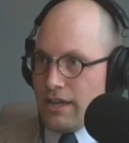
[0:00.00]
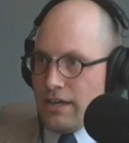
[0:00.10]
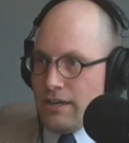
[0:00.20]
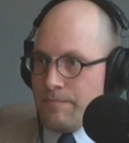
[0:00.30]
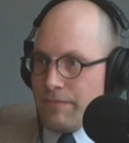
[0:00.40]

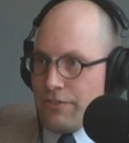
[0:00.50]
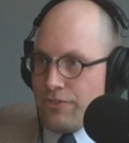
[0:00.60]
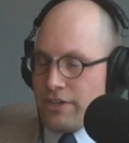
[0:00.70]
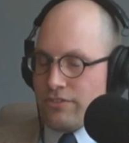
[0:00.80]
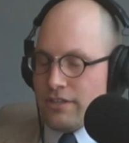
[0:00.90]
I
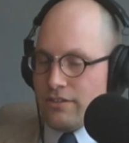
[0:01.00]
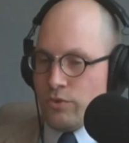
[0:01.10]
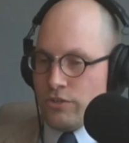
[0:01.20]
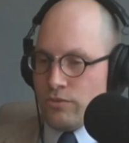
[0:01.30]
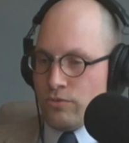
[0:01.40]
think that
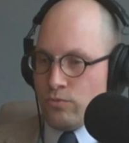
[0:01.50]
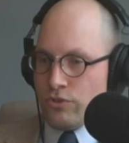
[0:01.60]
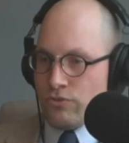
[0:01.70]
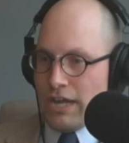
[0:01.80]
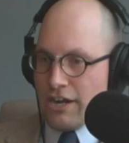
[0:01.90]
when
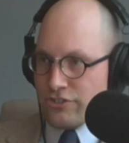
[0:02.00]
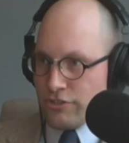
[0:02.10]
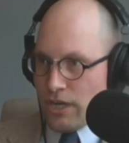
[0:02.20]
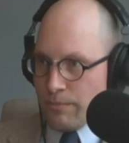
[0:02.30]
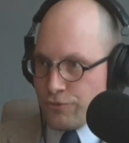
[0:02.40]
you're
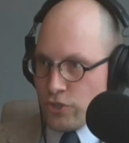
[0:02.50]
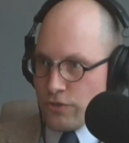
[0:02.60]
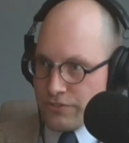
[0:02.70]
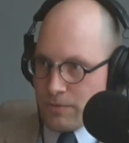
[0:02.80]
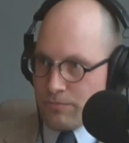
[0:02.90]
actually
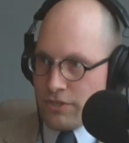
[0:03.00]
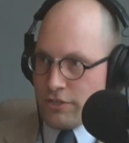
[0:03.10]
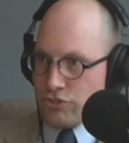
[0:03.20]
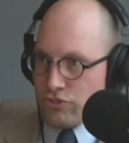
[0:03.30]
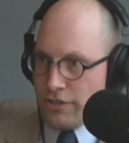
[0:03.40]
observing something
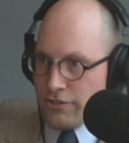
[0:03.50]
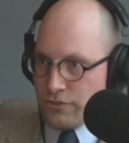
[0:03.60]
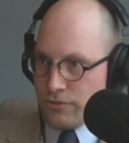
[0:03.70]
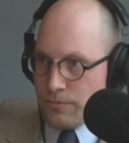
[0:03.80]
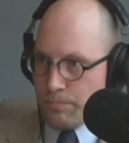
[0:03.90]
and trying
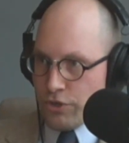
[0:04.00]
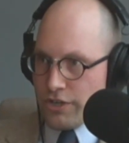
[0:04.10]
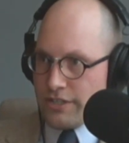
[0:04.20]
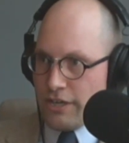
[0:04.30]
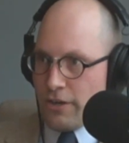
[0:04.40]
to put
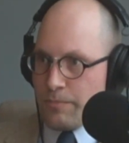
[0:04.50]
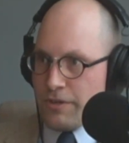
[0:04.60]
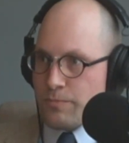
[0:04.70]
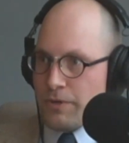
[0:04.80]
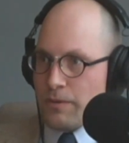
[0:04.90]
it down on a
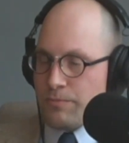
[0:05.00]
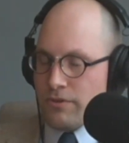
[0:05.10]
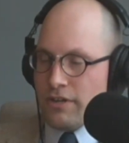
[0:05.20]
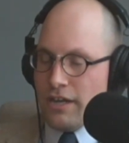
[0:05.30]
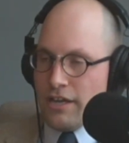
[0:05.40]
piece of
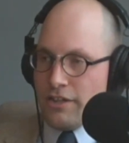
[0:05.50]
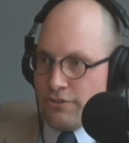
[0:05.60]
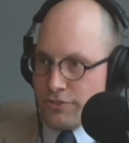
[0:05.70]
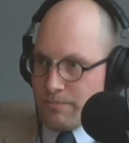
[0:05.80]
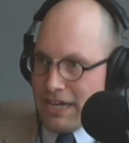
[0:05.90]
paper, that
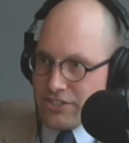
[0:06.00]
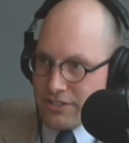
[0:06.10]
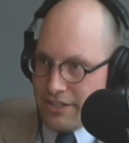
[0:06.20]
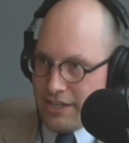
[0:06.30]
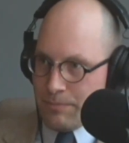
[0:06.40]
there's a magic
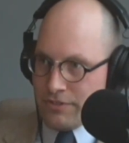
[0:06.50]
that happens